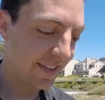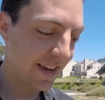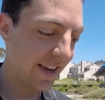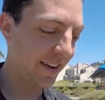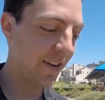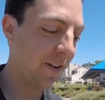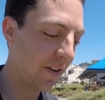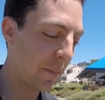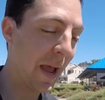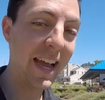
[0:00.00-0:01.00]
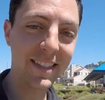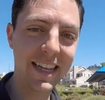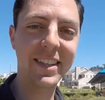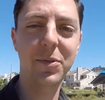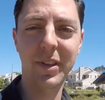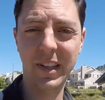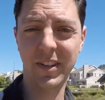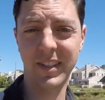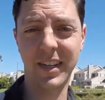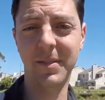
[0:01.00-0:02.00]
they are the pads last a really
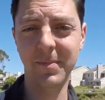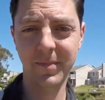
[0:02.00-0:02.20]
long time.